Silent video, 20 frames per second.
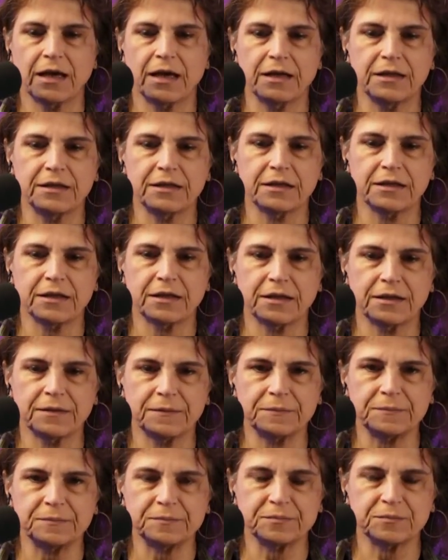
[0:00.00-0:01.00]
and
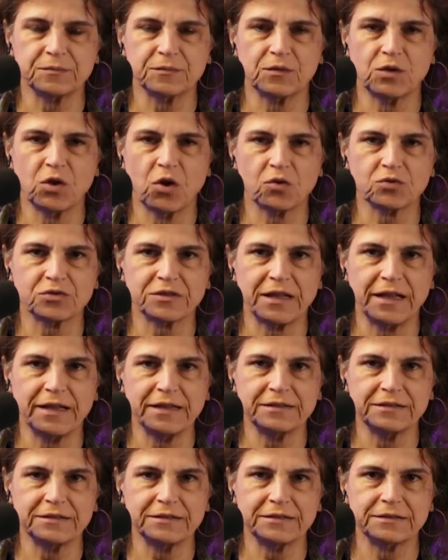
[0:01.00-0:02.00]
those
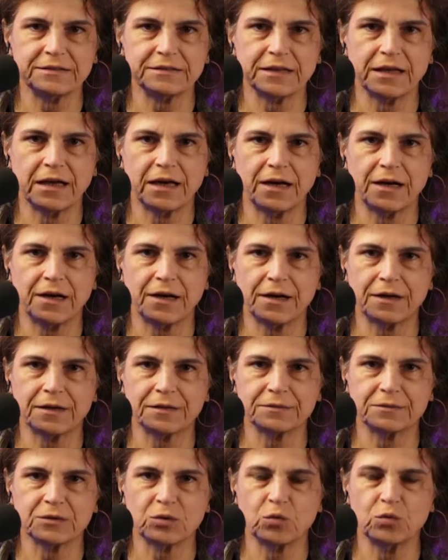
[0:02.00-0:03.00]
lenses
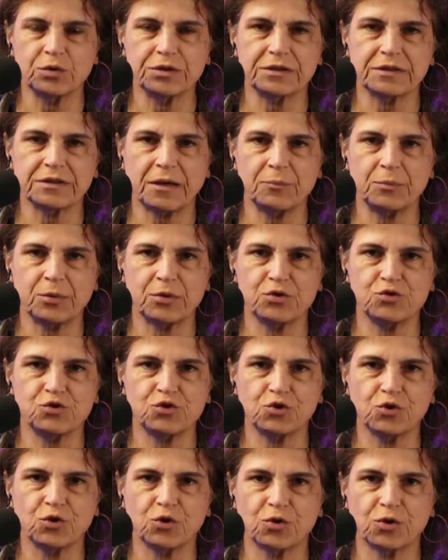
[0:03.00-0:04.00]
are with
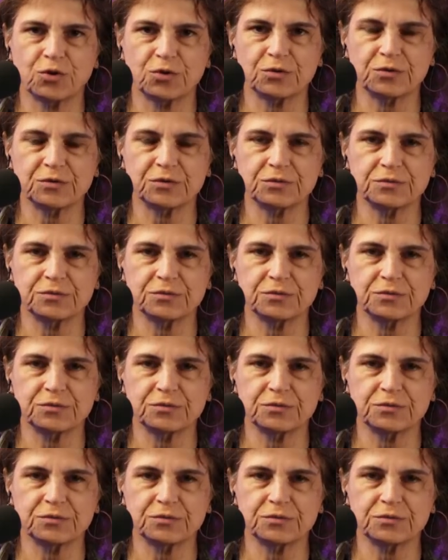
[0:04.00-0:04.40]
aperture